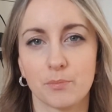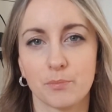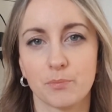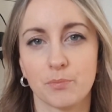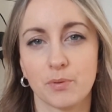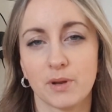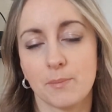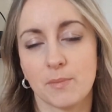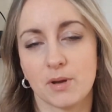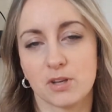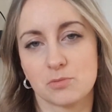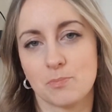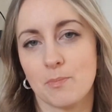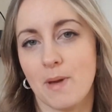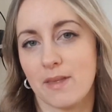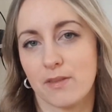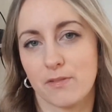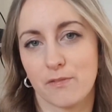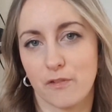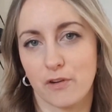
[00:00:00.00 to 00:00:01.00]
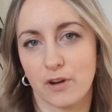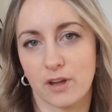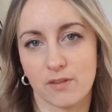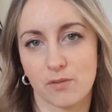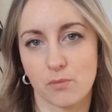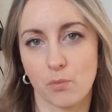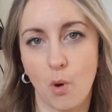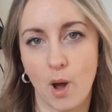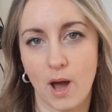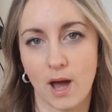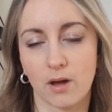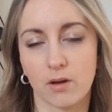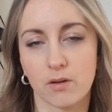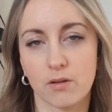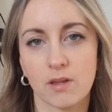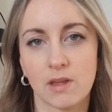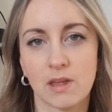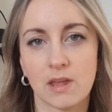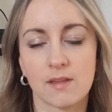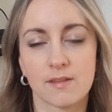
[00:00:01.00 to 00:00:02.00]
pretty much mess free as well,
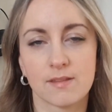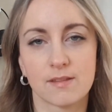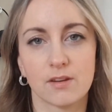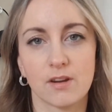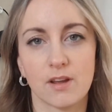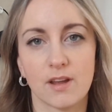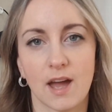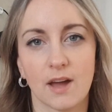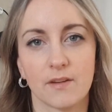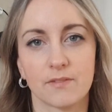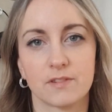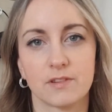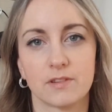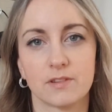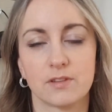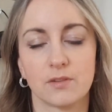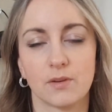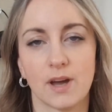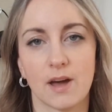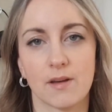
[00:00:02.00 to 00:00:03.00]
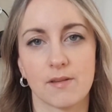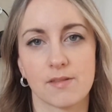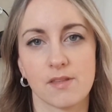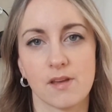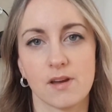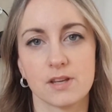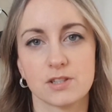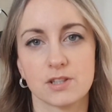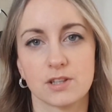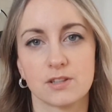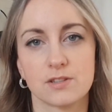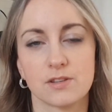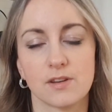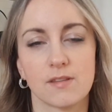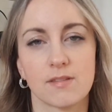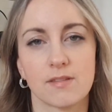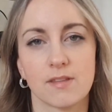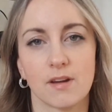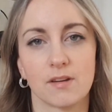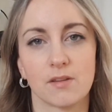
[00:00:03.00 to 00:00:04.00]
so you don't have to do it outside, you can do it
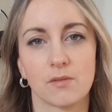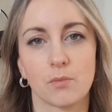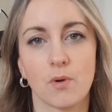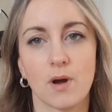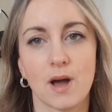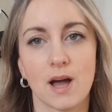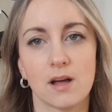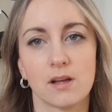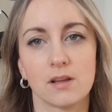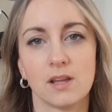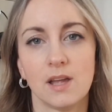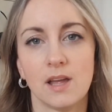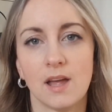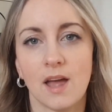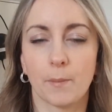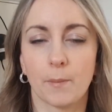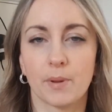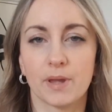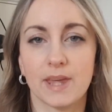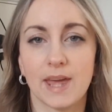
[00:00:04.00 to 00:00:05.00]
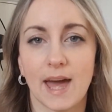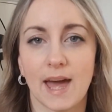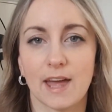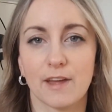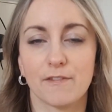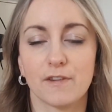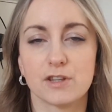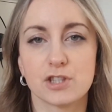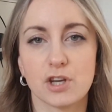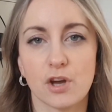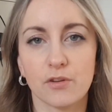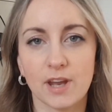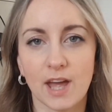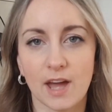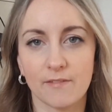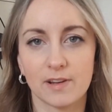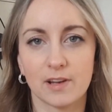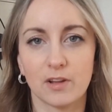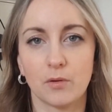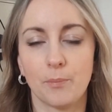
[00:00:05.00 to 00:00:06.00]
inside as well. But yeah, if you don't
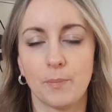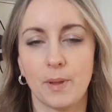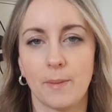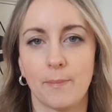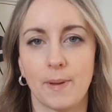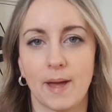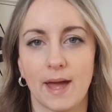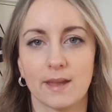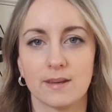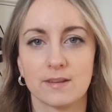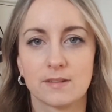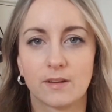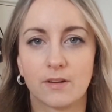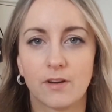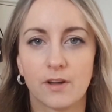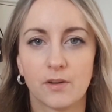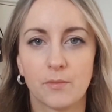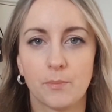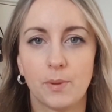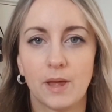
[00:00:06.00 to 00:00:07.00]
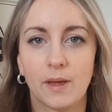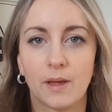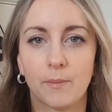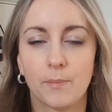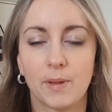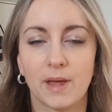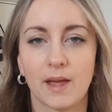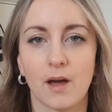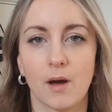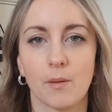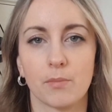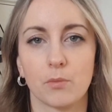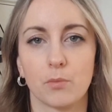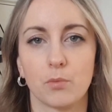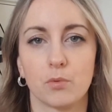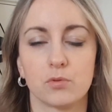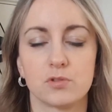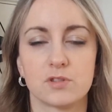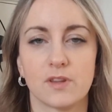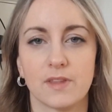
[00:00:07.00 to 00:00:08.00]
have a little pipette to kind of pick up
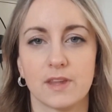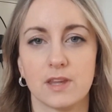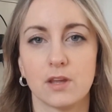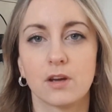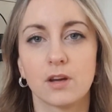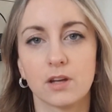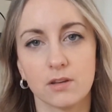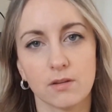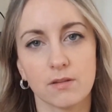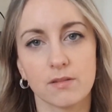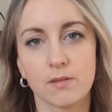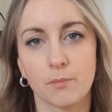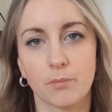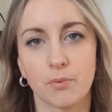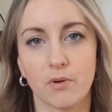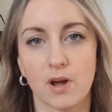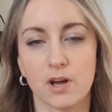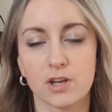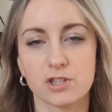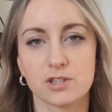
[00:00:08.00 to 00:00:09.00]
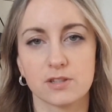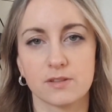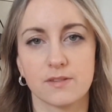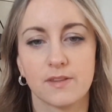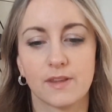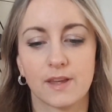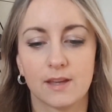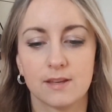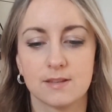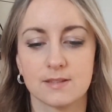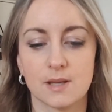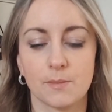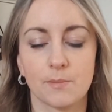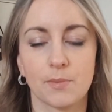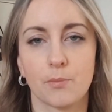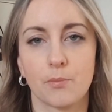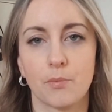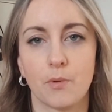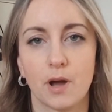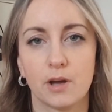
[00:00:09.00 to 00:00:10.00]
the water, then you can use a brush, so they can dip
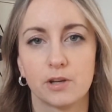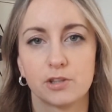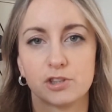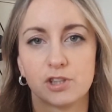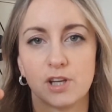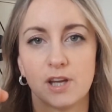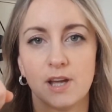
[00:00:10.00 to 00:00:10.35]
the brush,